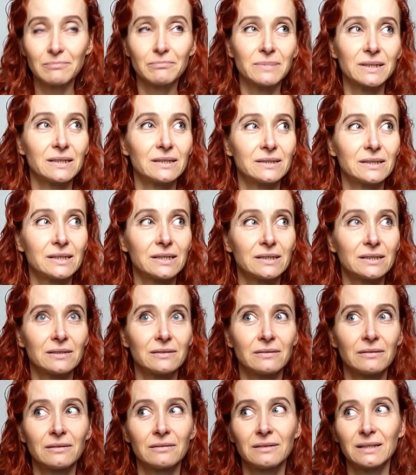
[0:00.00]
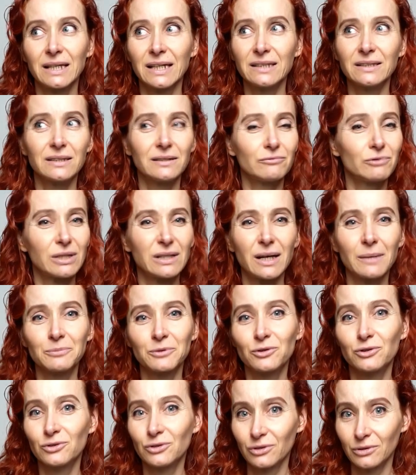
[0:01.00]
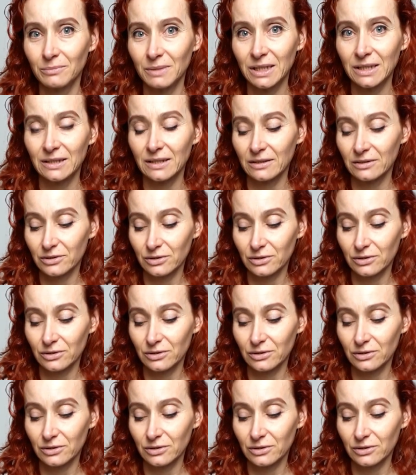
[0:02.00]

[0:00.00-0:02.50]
but lining, well, up to 2 meters.